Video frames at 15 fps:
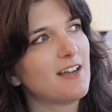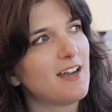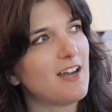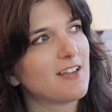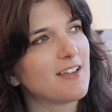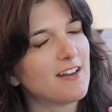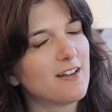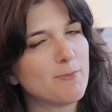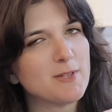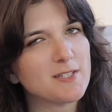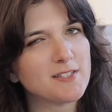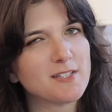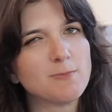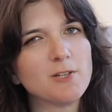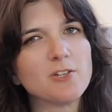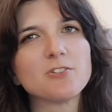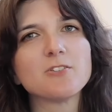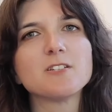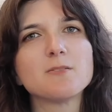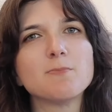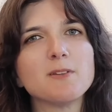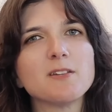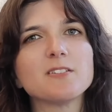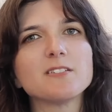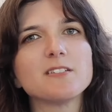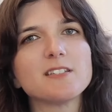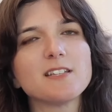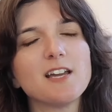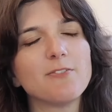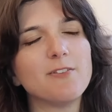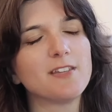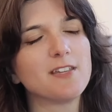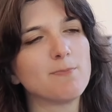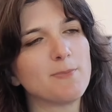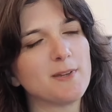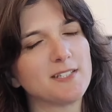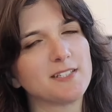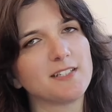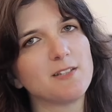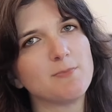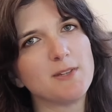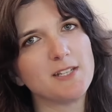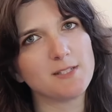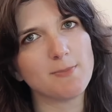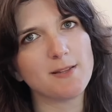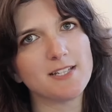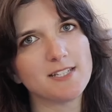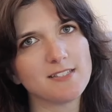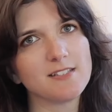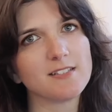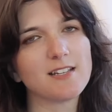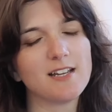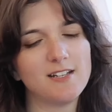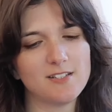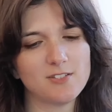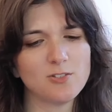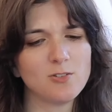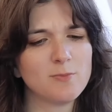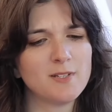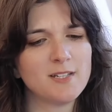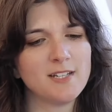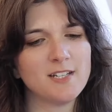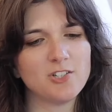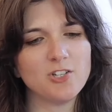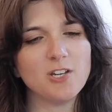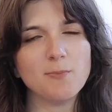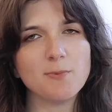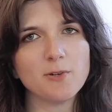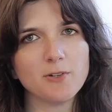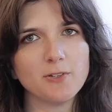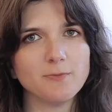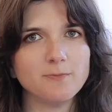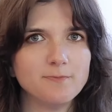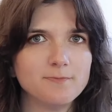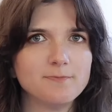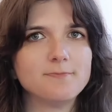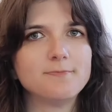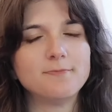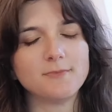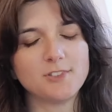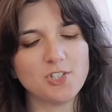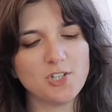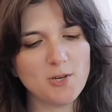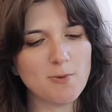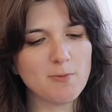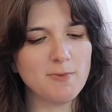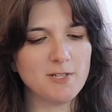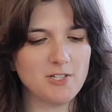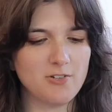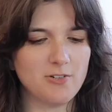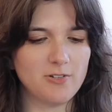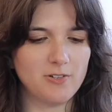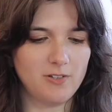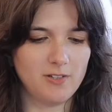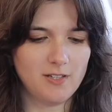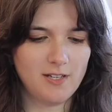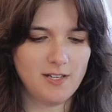I get a bit suspicious, because I think it basically means plastic, and it's normally a cheaper material.